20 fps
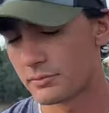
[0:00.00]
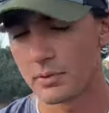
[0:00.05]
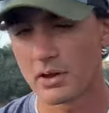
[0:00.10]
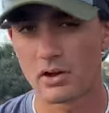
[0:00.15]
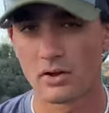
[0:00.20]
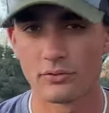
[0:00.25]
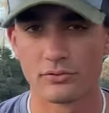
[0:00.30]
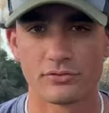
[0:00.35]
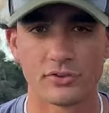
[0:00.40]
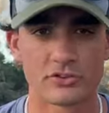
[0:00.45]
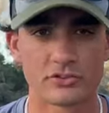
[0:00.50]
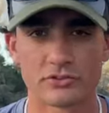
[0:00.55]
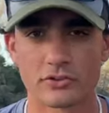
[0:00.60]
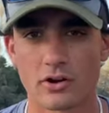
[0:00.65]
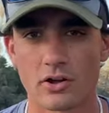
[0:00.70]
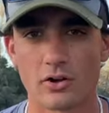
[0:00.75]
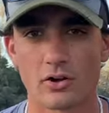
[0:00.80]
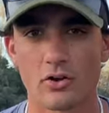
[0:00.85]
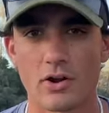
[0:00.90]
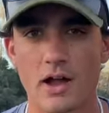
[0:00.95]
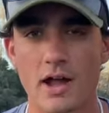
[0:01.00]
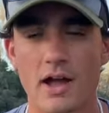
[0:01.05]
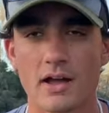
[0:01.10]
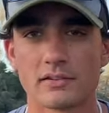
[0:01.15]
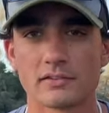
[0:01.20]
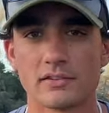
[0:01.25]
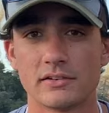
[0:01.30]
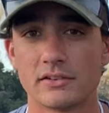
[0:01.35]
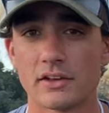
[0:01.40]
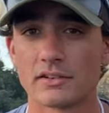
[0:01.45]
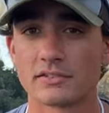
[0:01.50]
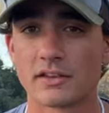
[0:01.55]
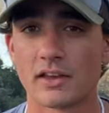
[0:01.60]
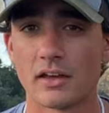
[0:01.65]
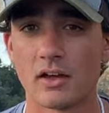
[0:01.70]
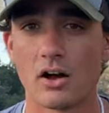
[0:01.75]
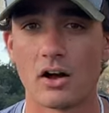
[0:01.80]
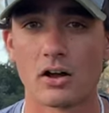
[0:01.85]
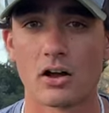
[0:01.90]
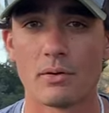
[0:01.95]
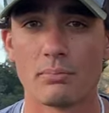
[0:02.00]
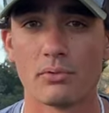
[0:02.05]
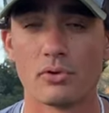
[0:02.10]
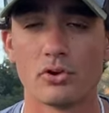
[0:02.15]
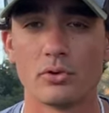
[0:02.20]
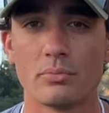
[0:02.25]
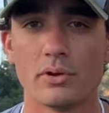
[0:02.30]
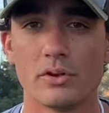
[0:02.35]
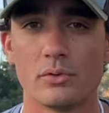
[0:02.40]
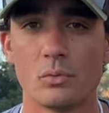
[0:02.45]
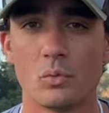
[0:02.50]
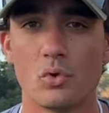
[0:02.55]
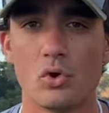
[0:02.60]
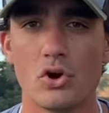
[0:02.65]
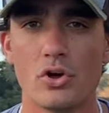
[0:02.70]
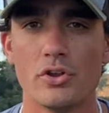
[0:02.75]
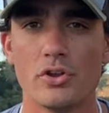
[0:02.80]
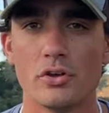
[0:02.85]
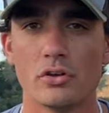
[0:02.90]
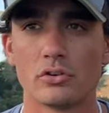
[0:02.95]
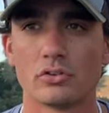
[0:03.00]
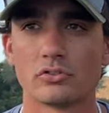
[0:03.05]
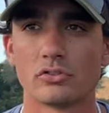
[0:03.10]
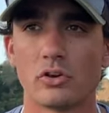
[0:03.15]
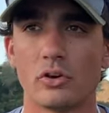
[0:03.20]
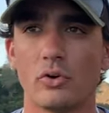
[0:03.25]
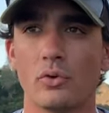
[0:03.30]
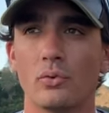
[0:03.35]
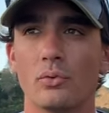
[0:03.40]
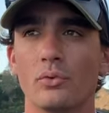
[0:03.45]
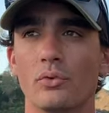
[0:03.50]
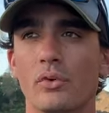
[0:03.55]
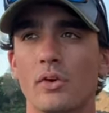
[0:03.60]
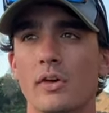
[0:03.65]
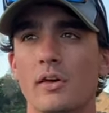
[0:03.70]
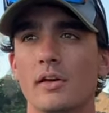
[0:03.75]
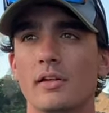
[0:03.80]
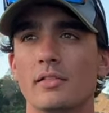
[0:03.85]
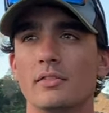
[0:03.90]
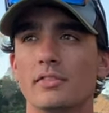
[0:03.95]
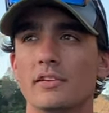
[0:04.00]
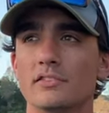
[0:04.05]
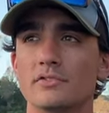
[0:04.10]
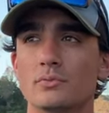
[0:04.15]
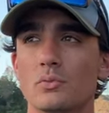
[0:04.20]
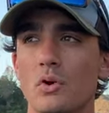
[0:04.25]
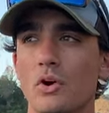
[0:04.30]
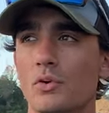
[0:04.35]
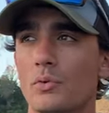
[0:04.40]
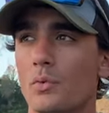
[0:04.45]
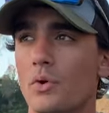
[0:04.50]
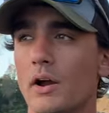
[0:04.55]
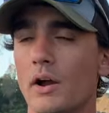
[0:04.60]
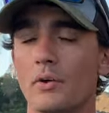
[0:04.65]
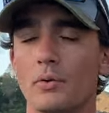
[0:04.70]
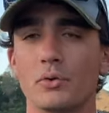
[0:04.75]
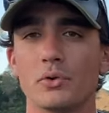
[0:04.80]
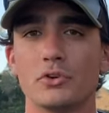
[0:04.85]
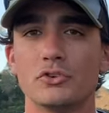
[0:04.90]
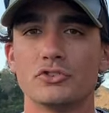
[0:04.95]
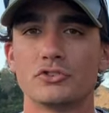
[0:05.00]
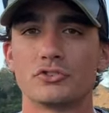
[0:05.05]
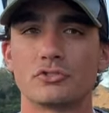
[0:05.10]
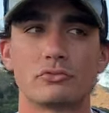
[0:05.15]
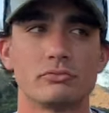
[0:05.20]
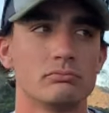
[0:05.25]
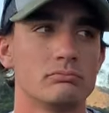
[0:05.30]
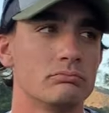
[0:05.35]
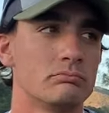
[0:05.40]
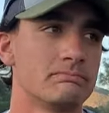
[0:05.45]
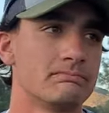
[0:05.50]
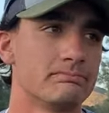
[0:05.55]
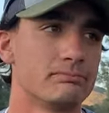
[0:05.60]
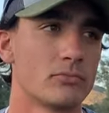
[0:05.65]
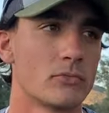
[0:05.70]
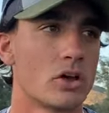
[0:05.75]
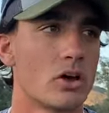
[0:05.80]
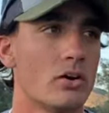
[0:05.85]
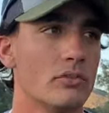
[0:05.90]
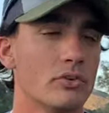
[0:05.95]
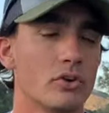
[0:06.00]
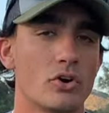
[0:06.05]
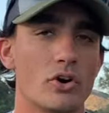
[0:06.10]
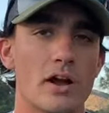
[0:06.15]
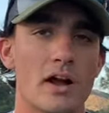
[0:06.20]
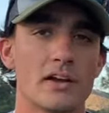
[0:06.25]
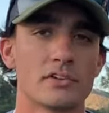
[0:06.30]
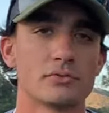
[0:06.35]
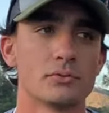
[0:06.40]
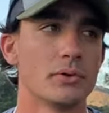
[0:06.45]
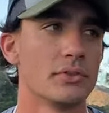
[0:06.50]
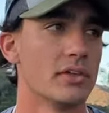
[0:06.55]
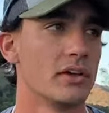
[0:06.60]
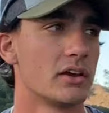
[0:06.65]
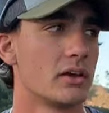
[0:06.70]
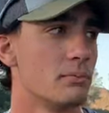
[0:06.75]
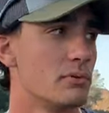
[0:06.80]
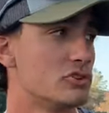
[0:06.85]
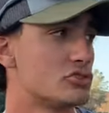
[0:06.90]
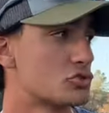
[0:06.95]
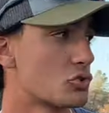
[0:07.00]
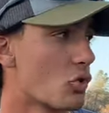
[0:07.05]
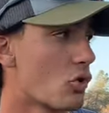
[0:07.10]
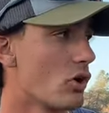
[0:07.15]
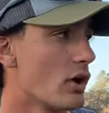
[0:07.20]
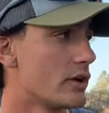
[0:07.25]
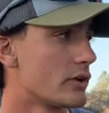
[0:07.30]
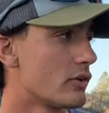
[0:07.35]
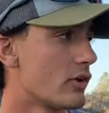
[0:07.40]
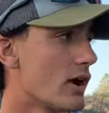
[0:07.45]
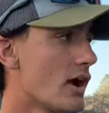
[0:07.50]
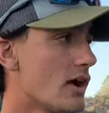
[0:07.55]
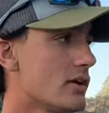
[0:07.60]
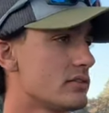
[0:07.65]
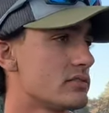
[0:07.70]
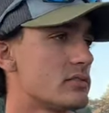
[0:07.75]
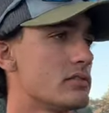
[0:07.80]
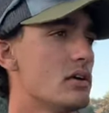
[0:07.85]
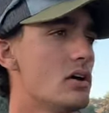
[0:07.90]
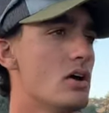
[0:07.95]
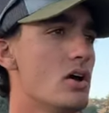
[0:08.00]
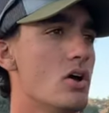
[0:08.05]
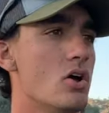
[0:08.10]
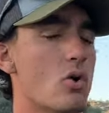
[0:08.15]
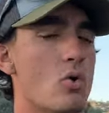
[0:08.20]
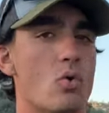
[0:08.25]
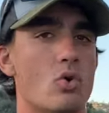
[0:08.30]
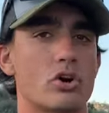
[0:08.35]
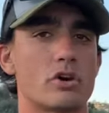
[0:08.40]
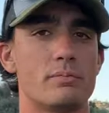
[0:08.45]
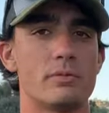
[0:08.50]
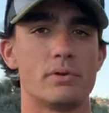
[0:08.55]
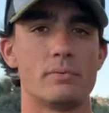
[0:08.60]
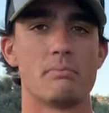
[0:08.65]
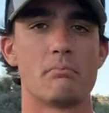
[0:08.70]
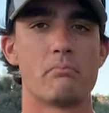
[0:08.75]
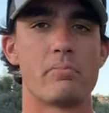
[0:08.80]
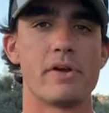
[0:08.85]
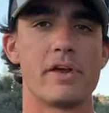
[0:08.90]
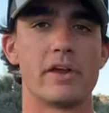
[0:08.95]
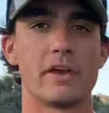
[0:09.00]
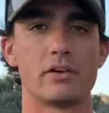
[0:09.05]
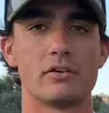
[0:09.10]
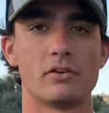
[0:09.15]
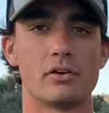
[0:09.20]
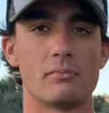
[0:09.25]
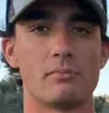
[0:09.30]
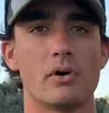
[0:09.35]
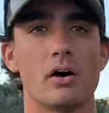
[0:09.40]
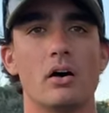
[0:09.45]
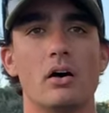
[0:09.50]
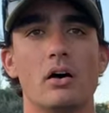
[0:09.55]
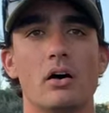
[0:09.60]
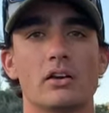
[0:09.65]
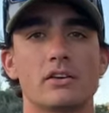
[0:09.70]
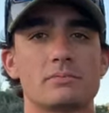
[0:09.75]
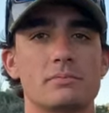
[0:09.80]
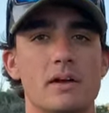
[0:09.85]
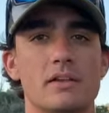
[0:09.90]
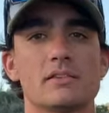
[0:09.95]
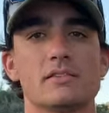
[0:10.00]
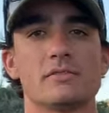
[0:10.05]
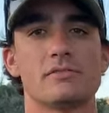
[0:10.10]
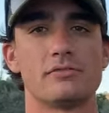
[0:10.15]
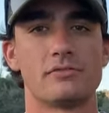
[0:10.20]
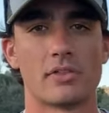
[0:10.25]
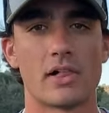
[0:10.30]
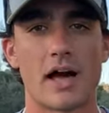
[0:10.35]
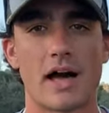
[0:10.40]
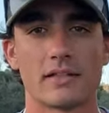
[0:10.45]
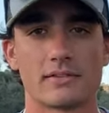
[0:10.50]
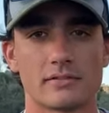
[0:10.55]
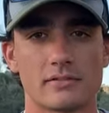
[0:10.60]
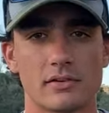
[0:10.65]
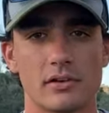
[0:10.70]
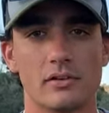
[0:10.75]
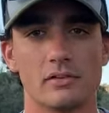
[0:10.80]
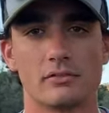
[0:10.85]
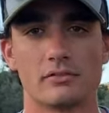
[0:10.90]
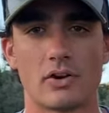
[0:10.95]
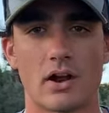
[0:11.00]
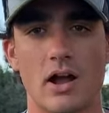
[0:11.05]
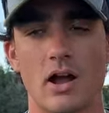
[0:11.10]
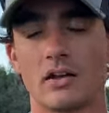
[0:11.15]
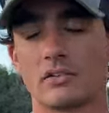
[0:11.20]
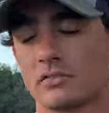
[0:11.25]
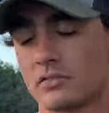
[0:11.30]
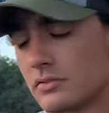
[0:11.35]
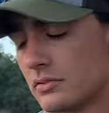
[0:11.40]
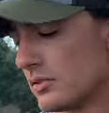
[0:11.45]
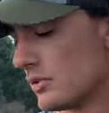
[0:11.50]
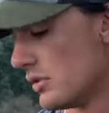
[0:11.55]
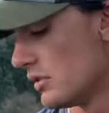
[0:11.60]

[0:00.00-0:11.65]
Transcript: about fishing around grass. It does get hung up a little bit in wood, so this is one where I really just cover grass with it. It could be shoreline grass, or it could be big, uh, expansive flats of grass.